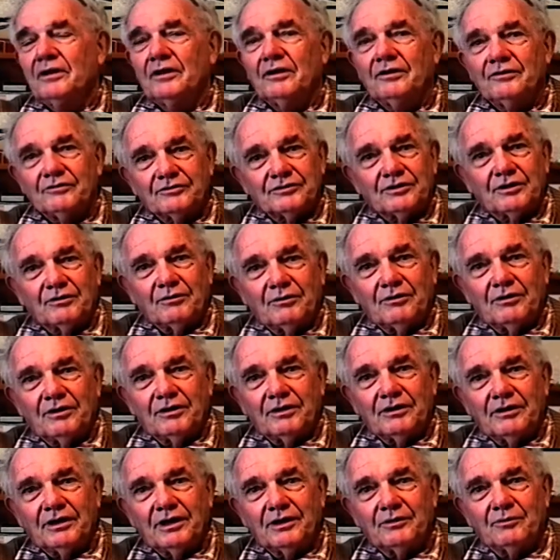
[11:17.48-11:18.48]
And so
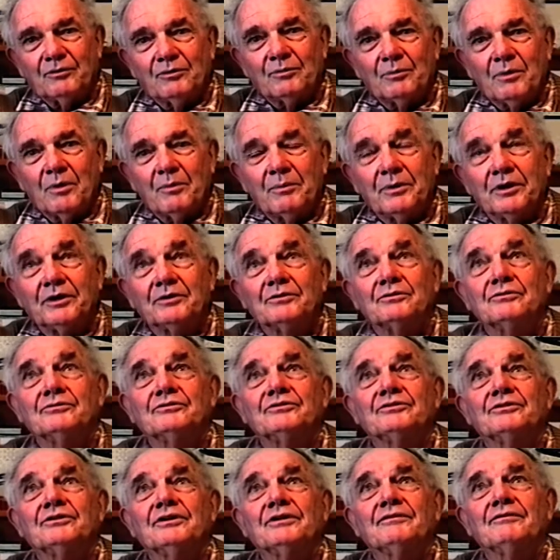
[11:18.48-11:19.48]
I had all my
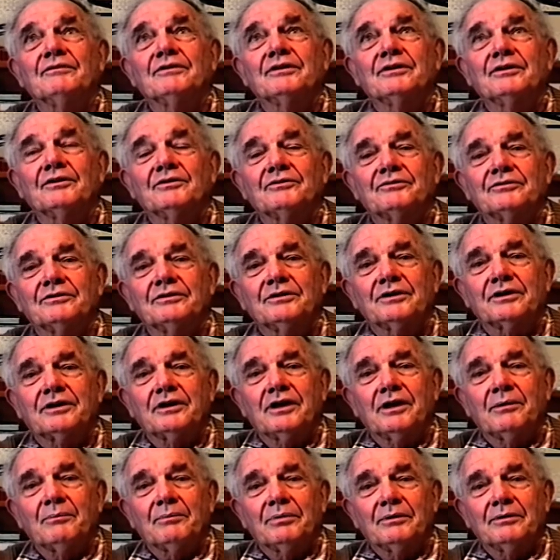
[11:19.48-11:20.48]
meals and everything else in
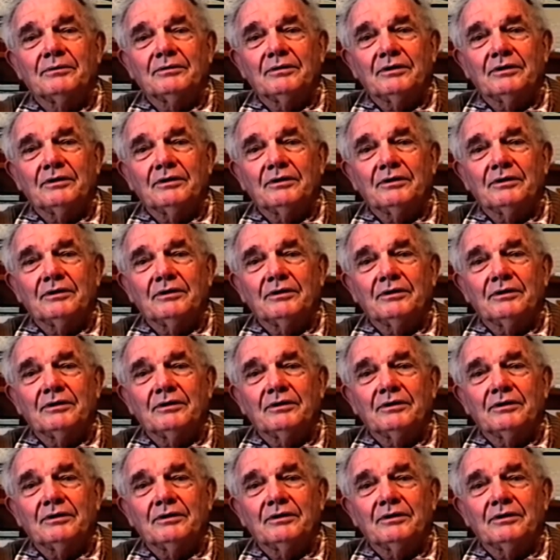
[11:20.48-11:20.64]
the camp.